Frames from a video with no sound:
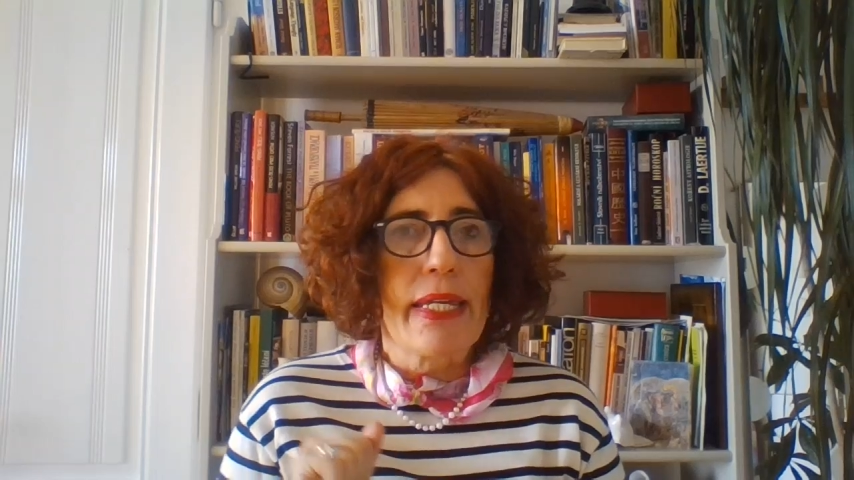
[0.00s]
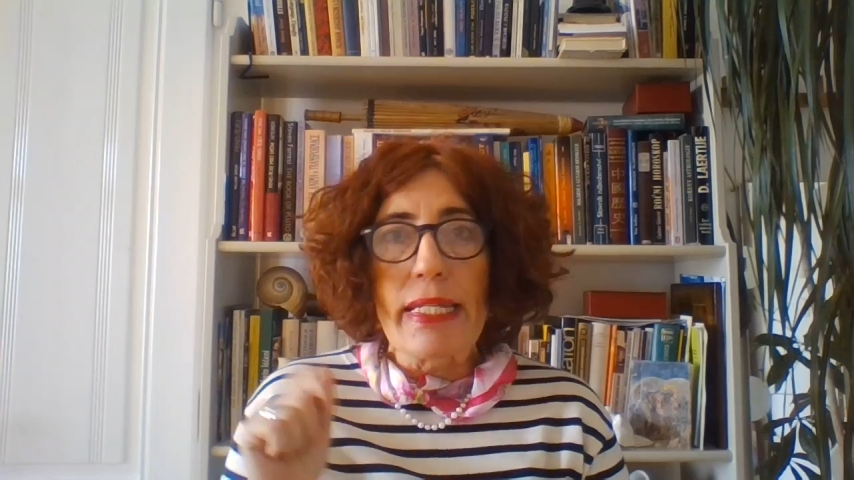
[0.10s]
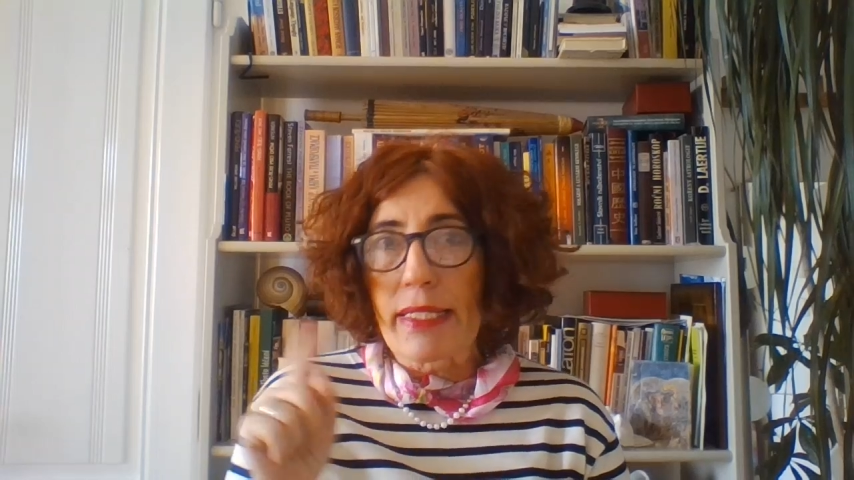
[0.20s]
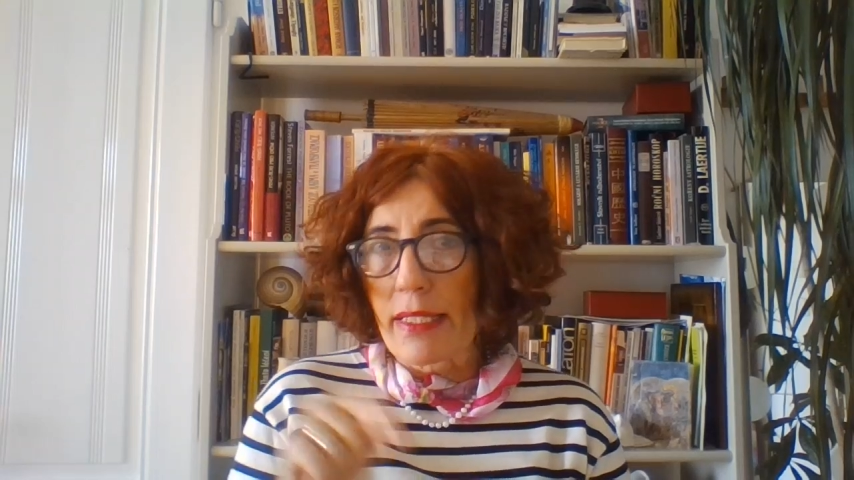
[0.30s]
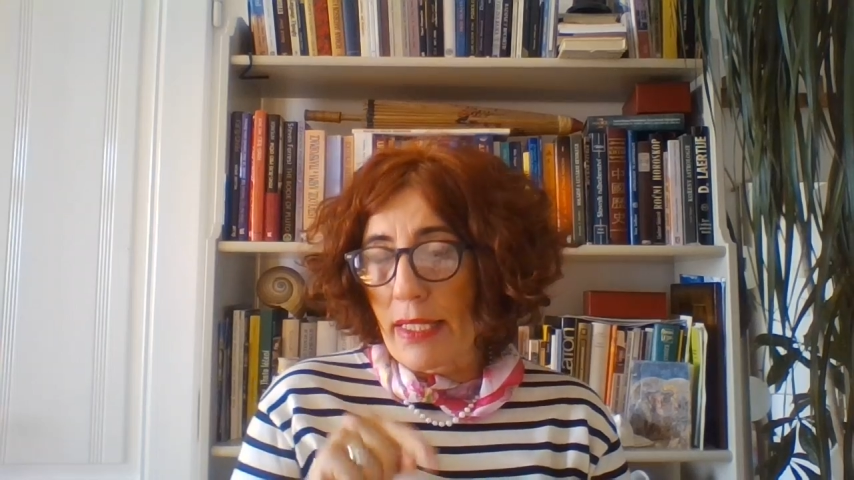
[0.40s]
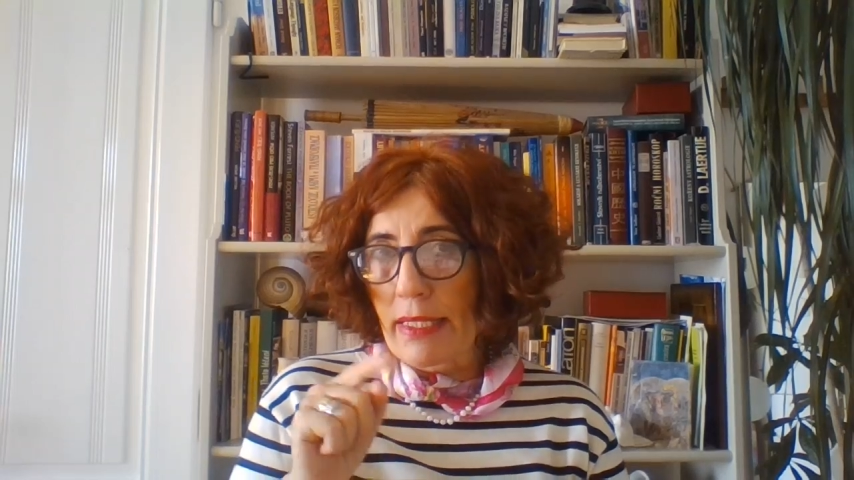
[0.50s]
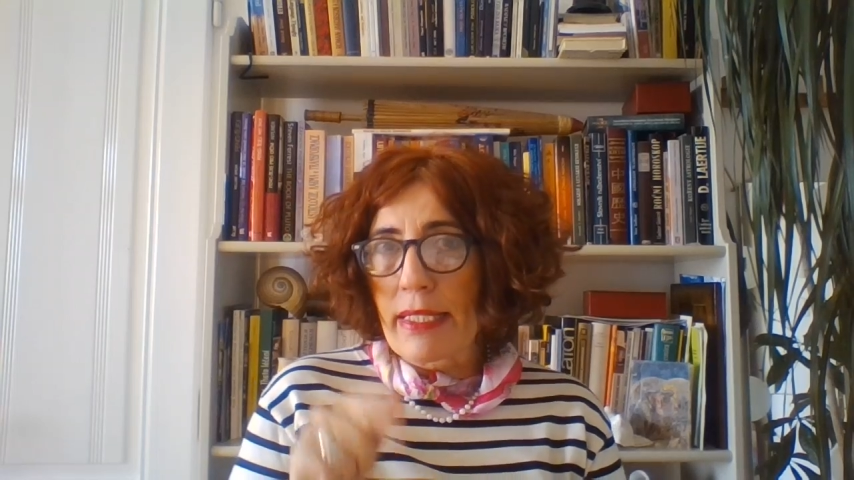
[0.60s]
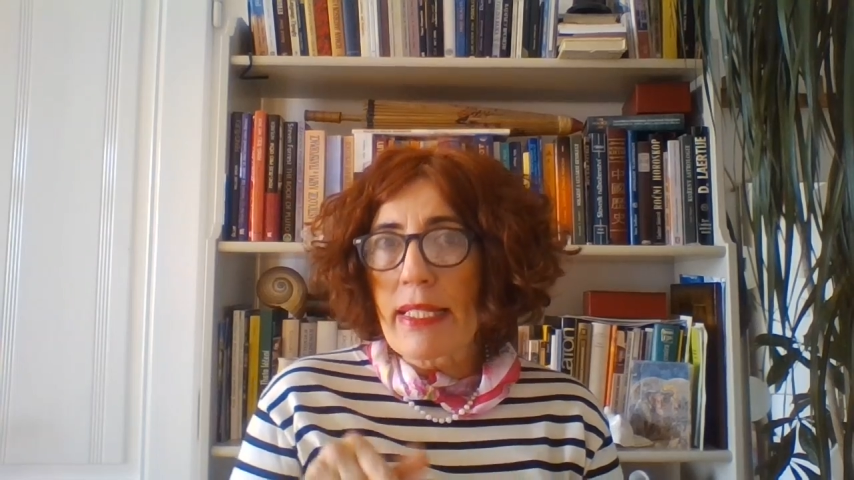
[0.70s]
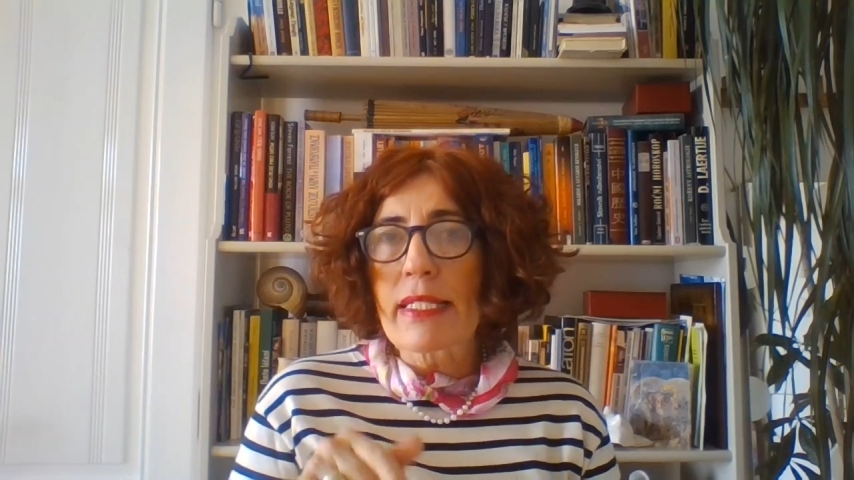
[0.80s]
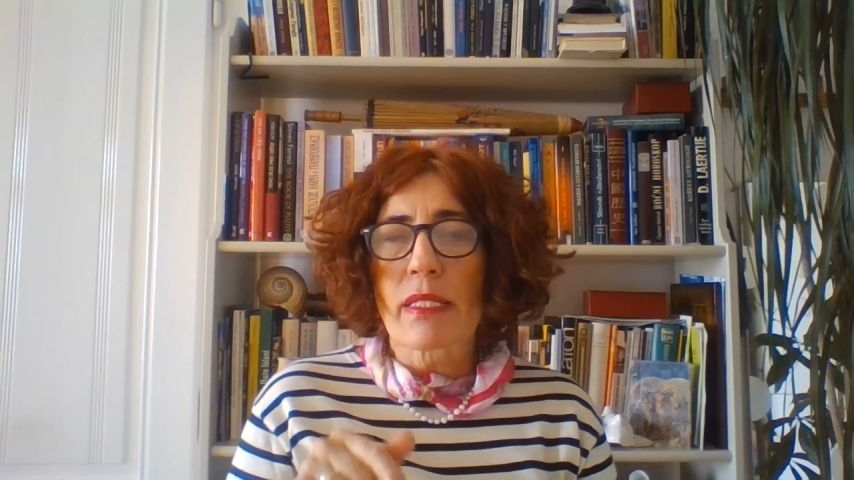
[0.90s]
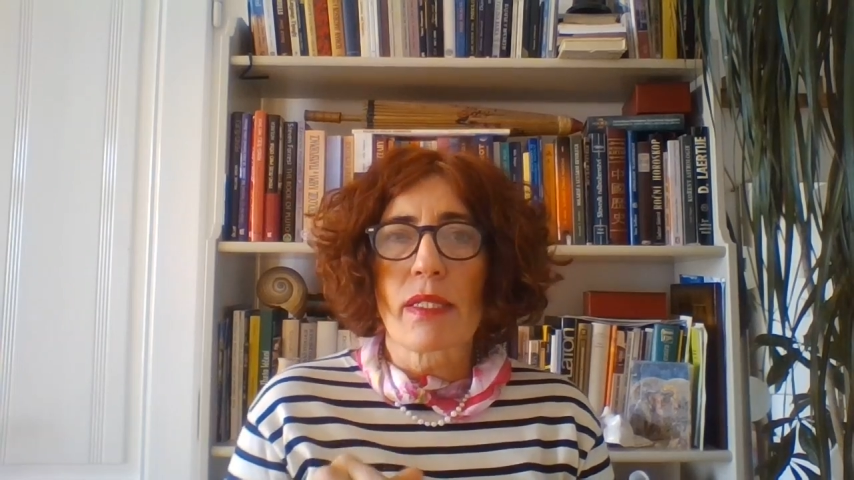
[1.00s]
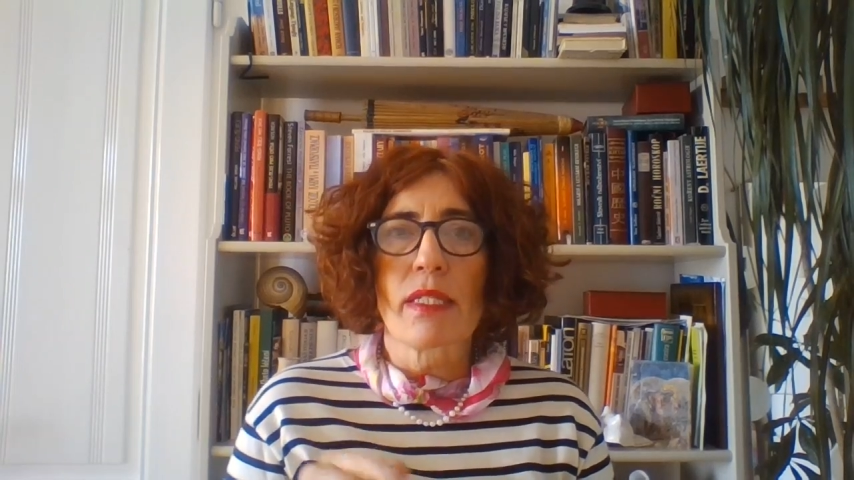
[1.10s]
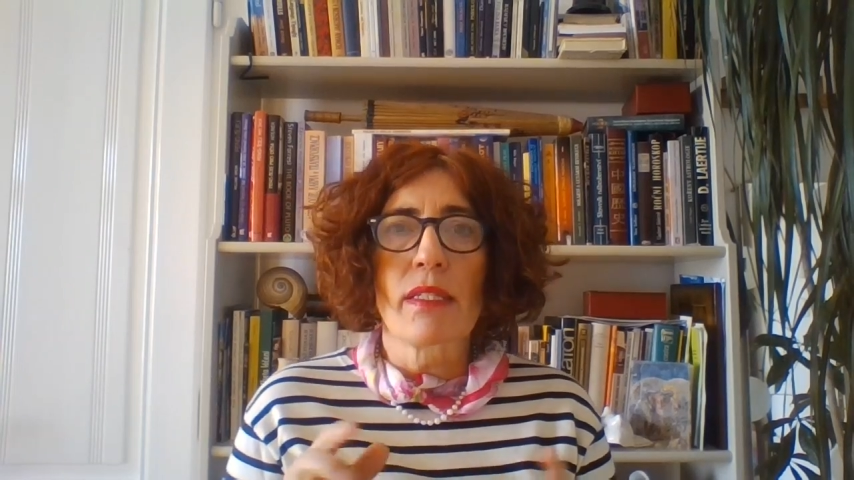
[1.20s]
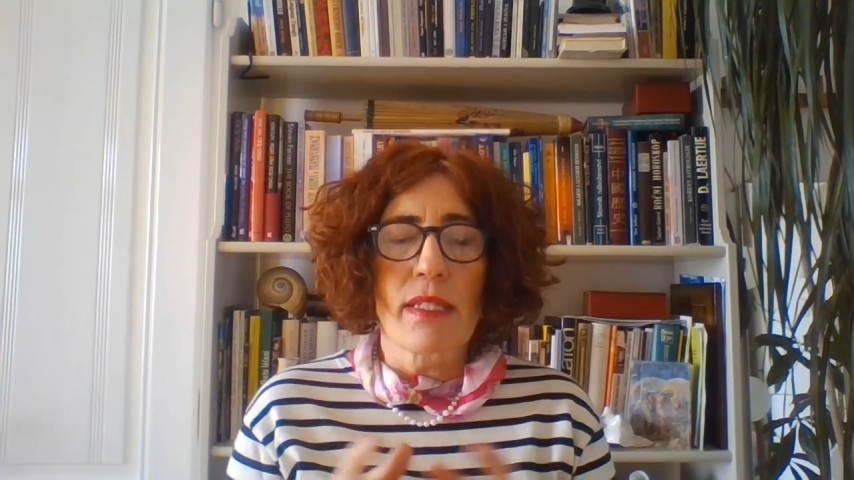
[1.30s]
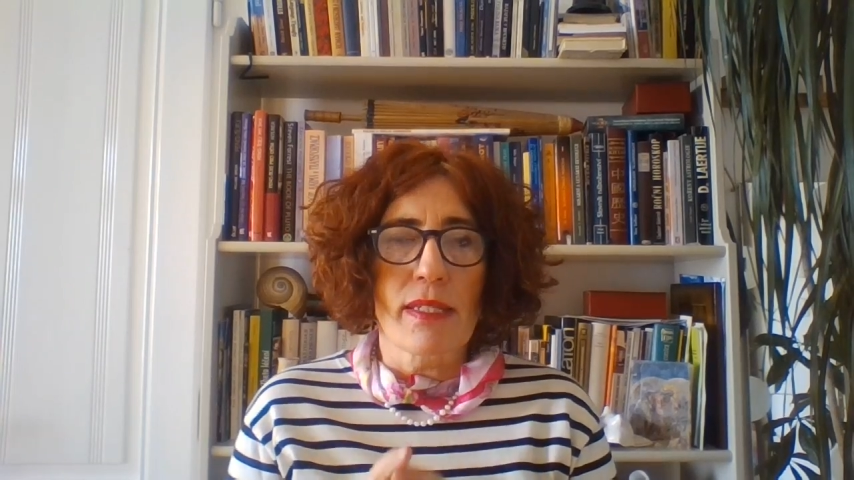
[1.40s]
In
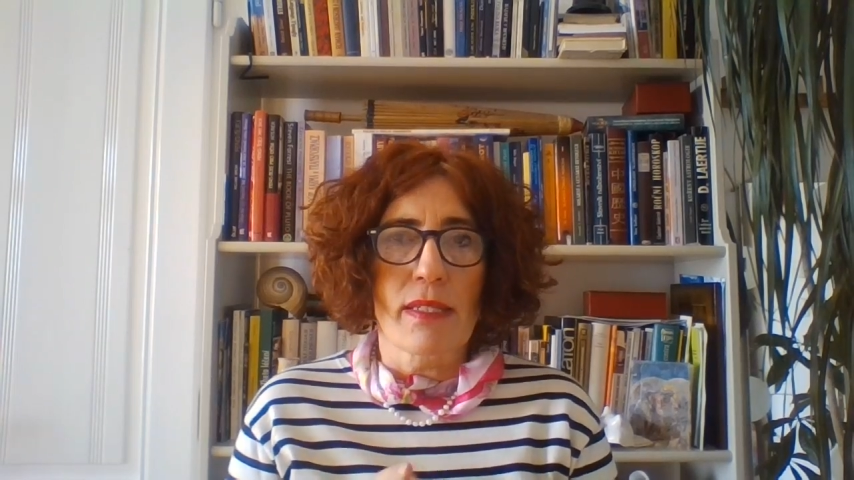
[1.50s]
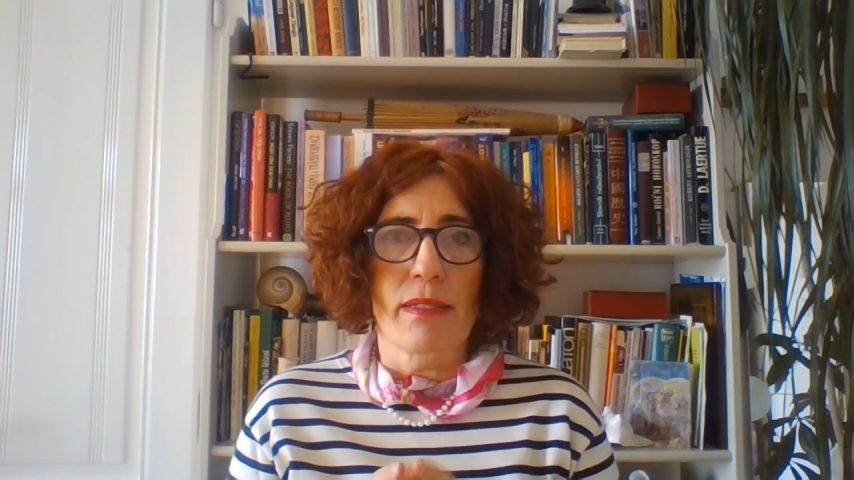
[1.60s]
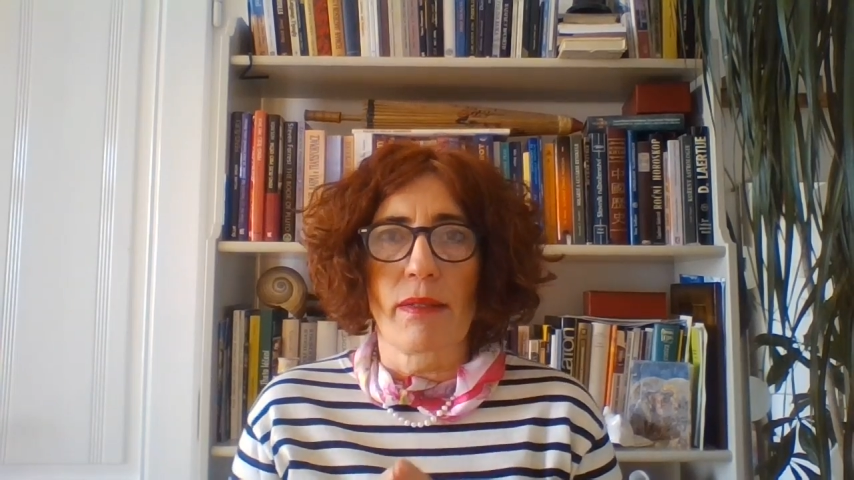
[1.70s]
this